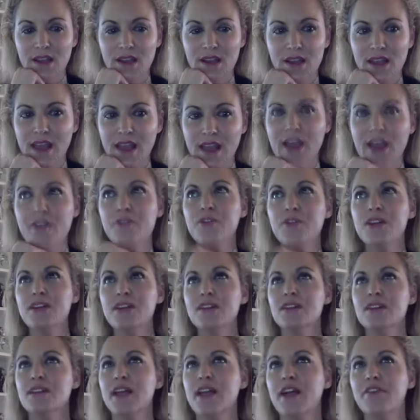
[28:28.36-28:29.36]

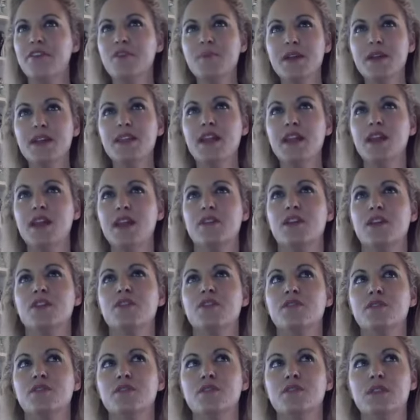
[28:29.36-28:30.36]
every everybody that I've
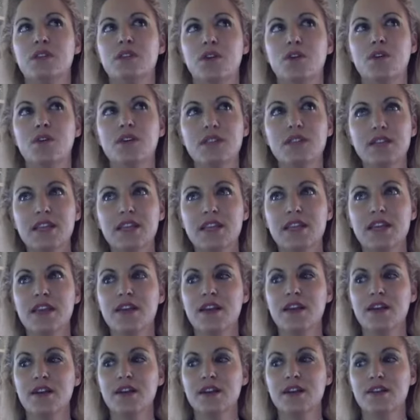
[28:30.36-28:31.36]
interviewed locally
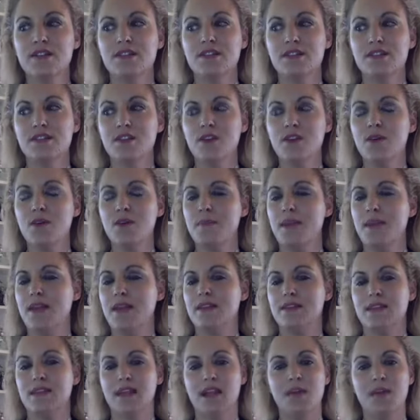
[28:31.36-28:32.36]
here is so
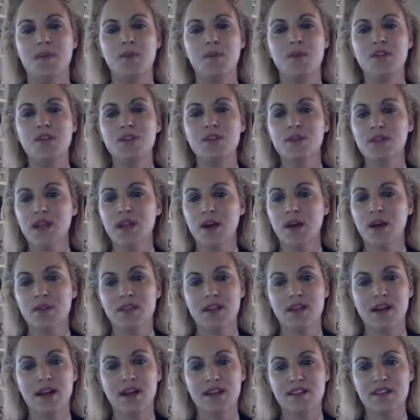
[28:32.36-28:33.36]
amazing. I mean, we do a lot with
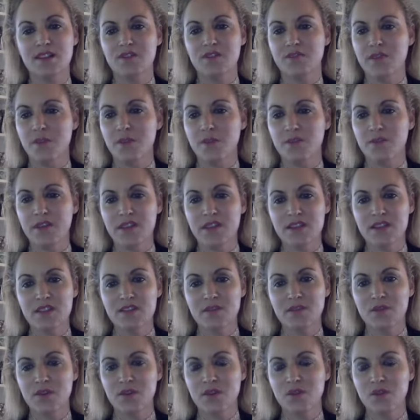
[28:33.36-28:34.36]
La Costa Film
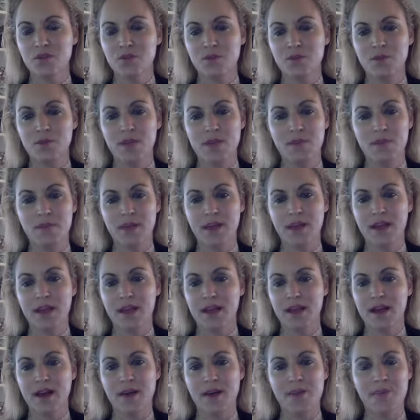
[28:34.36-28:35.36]
Festival, Ruby and Mike,
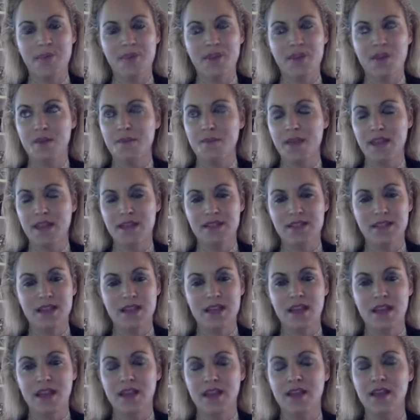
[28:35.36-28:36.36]
um, they're
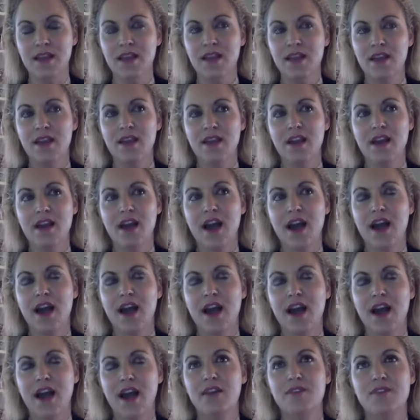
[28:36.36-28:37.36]
amazing. I
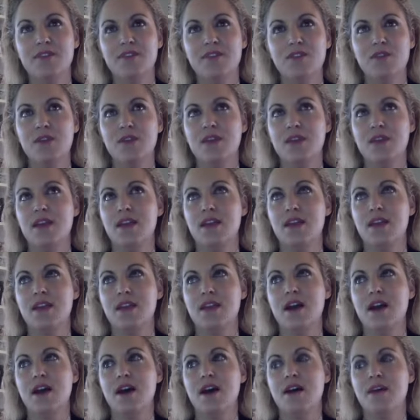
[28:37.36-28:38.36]
love doing,
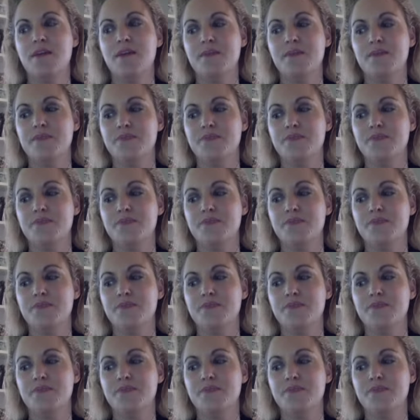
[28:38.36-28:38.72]
um,